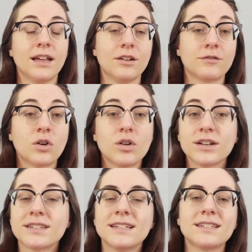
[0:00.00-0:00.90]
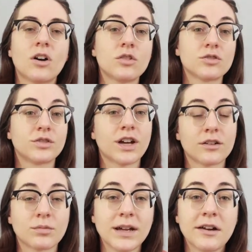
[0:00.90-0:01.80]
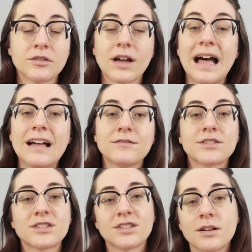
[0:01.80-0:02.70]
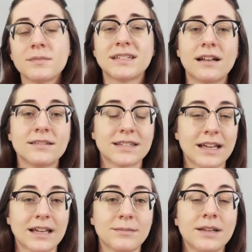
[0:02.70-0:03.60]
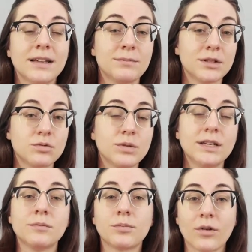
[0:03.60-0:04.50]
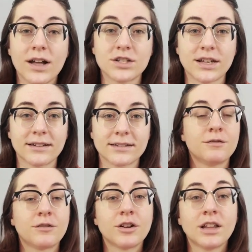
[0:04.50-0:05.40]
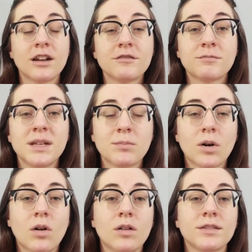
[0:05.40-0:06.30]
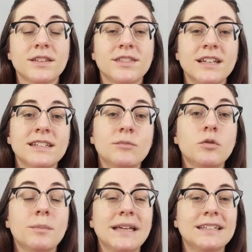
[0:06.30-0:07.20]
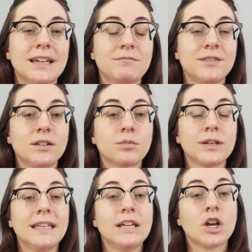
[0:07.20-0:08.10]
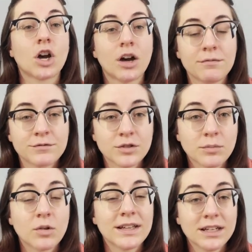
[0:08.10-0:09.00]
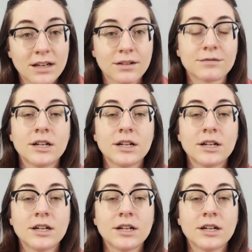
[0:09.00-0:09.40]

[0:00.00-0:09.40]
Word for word: And of course, it's also not rare to have some downtime between projects. For a lot of people, the thing that will make them feel really comfortable enough